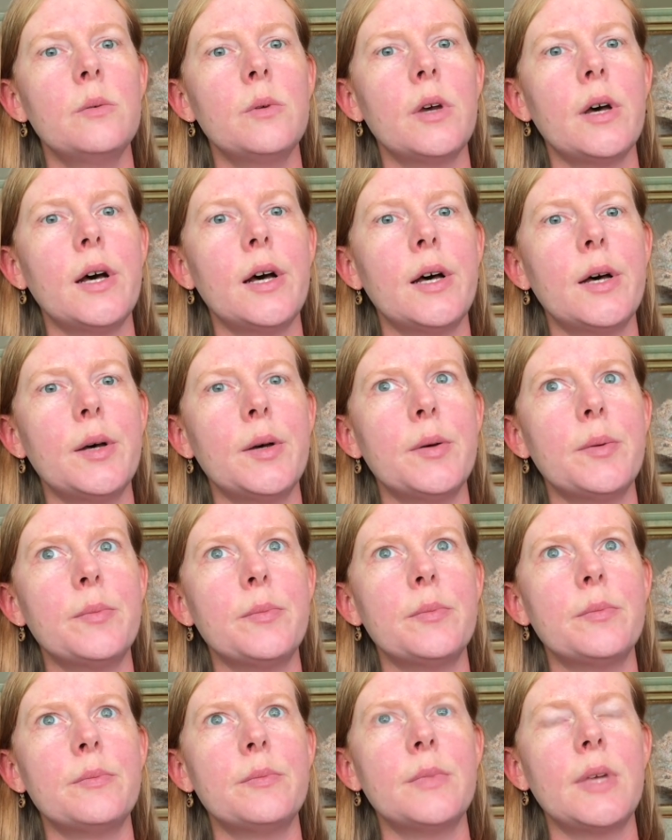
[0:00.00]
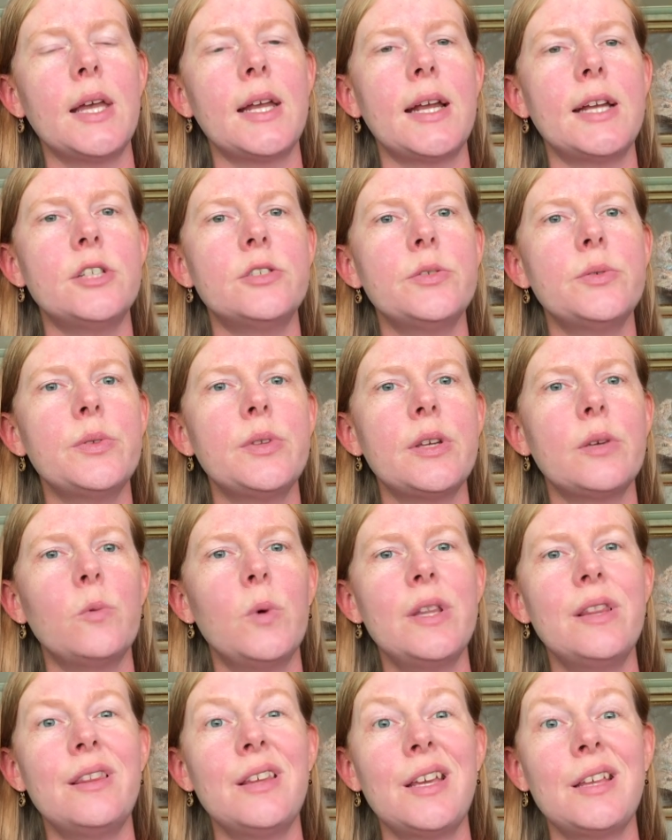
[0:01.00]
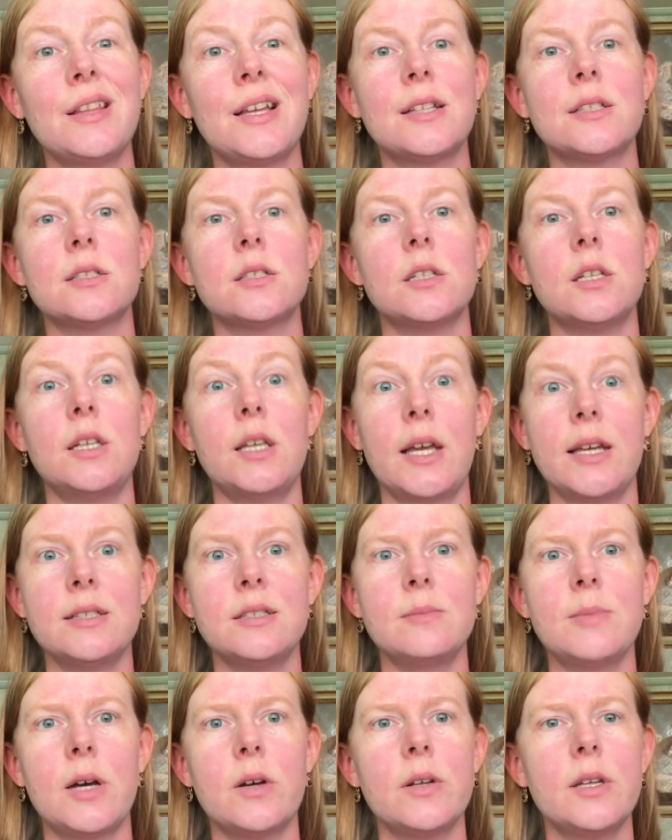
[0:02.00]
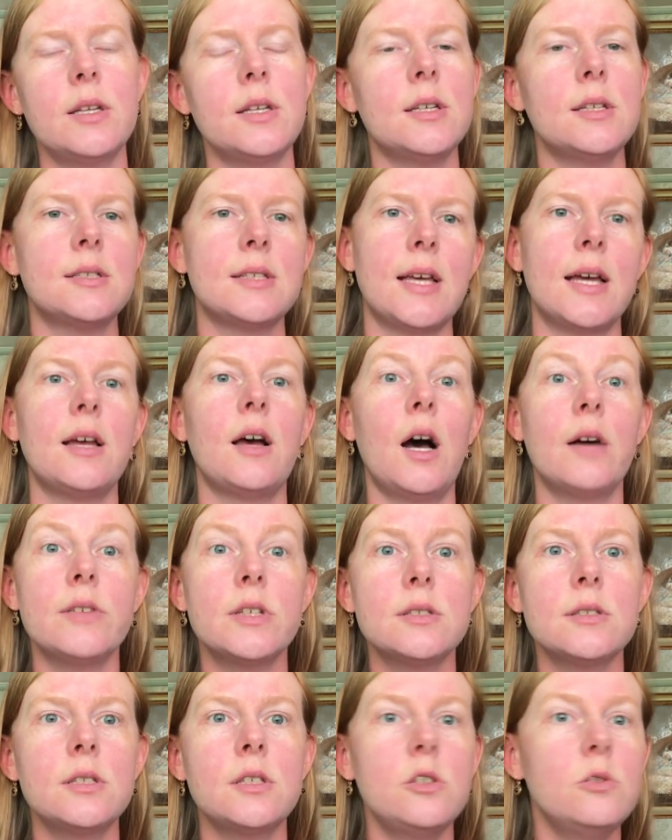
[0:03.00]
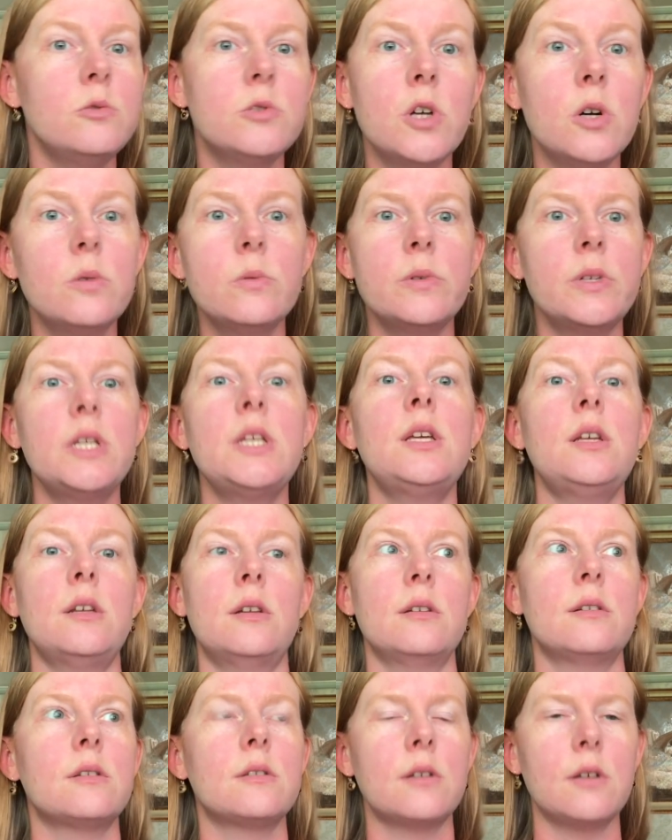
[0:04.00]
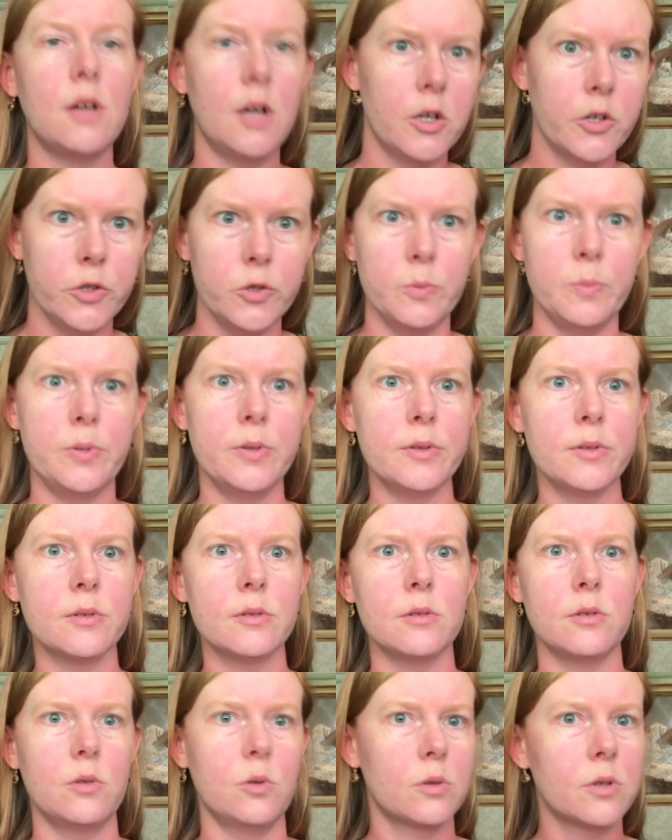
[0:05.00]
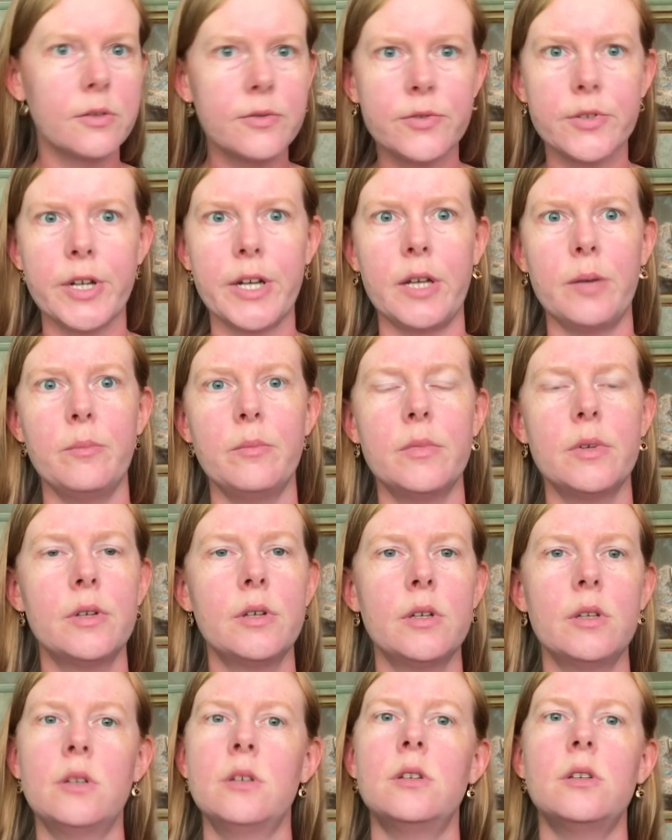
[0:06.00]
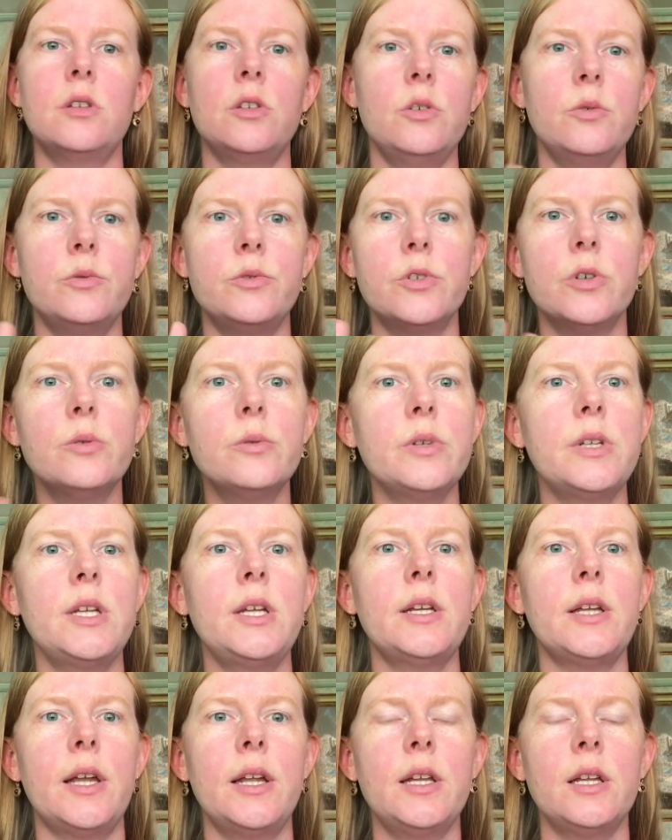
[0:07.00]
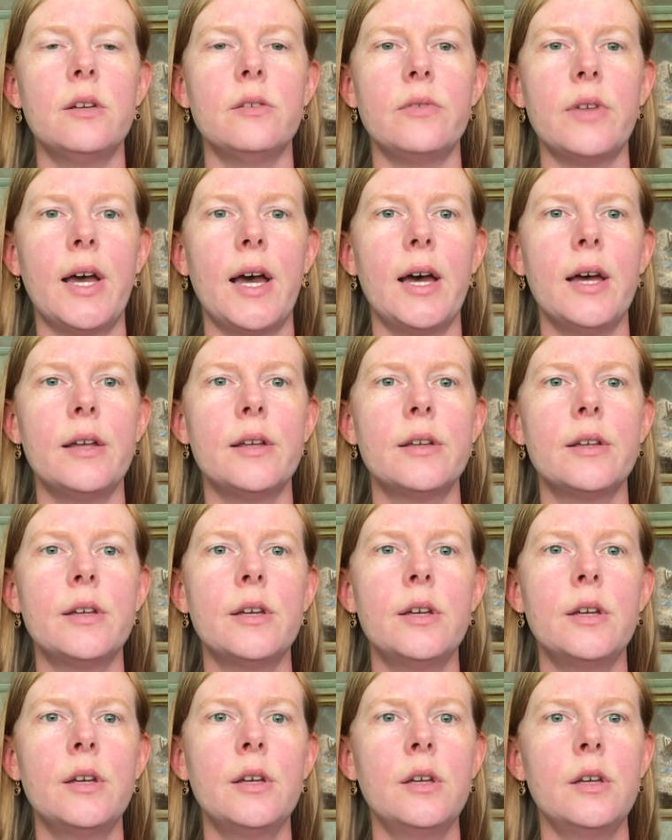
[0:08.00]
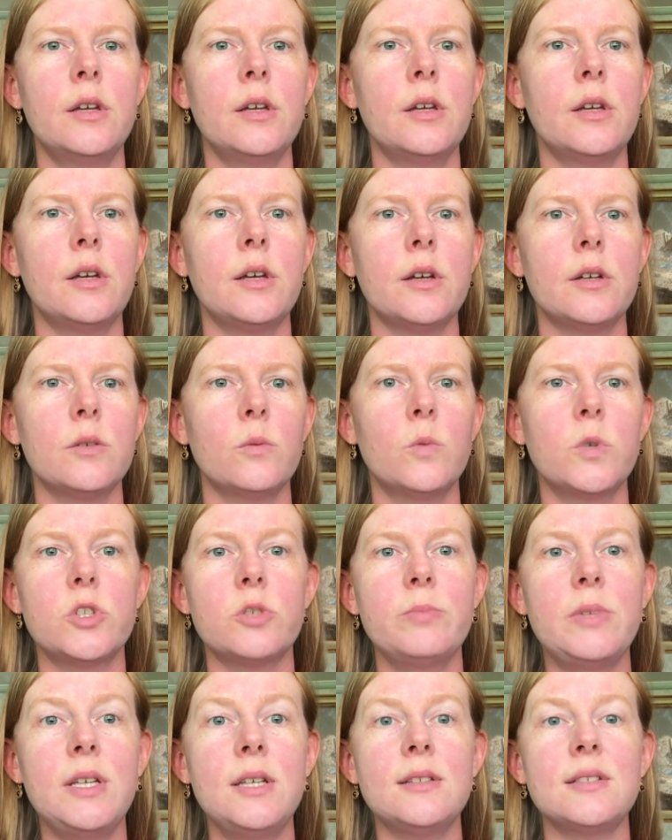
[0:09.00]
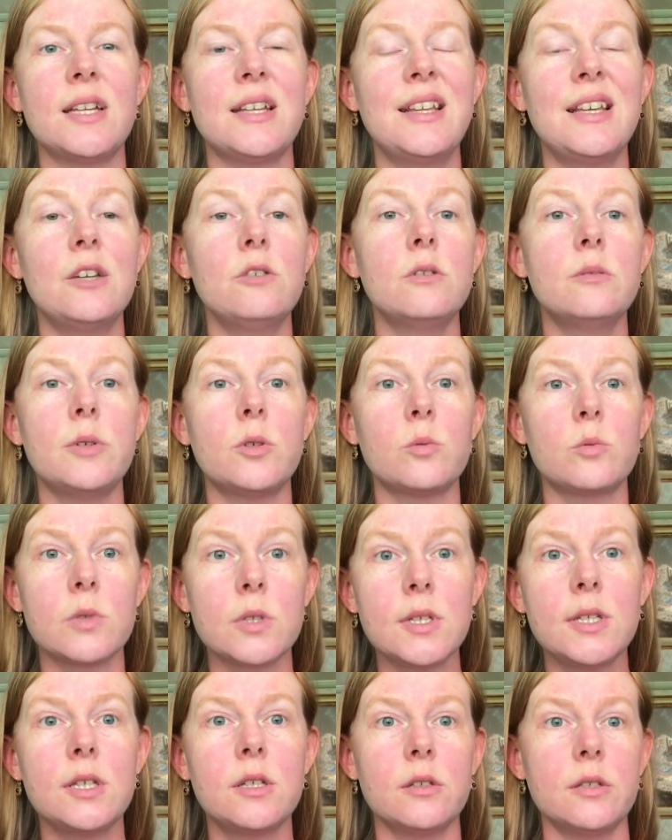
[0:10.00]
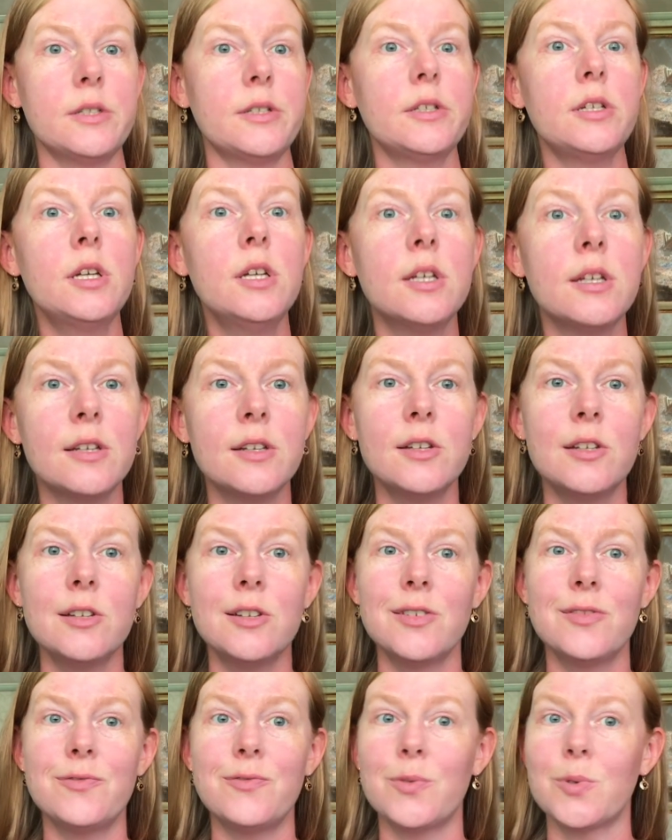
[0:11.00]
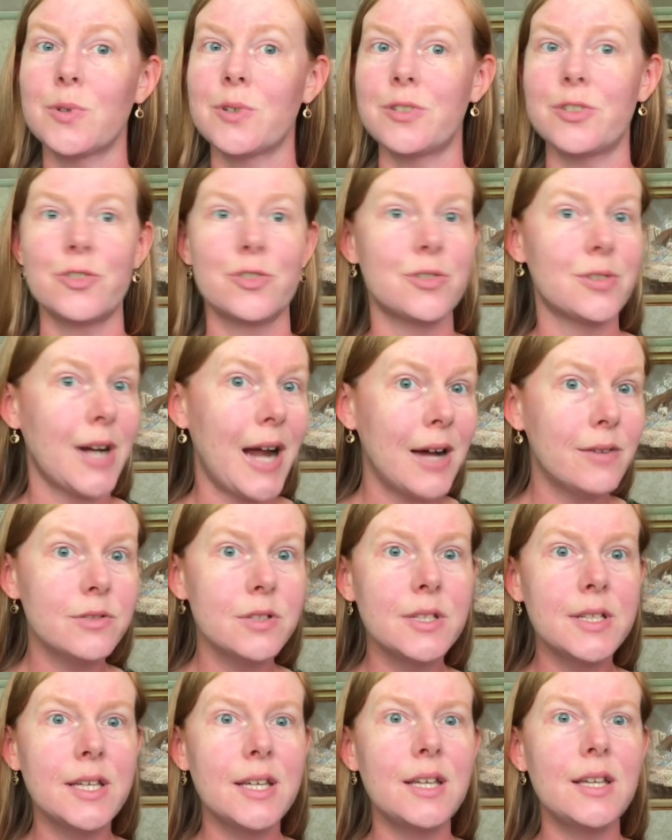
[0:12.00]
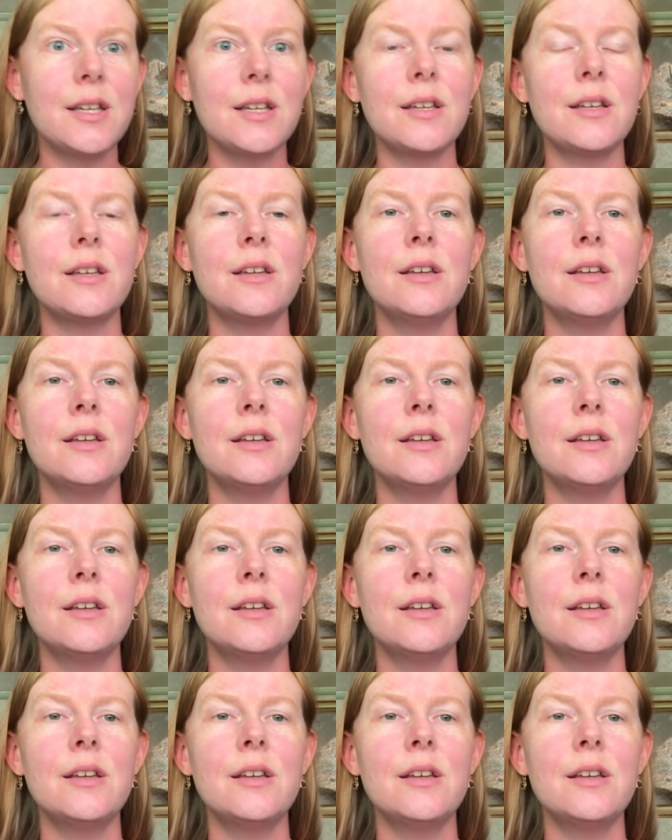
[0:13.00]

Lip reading: And I do think one thing that's nice about it is that obviously you don't need a hoop or a frame. You don't need any of that, which means I think it will be really good for traveling.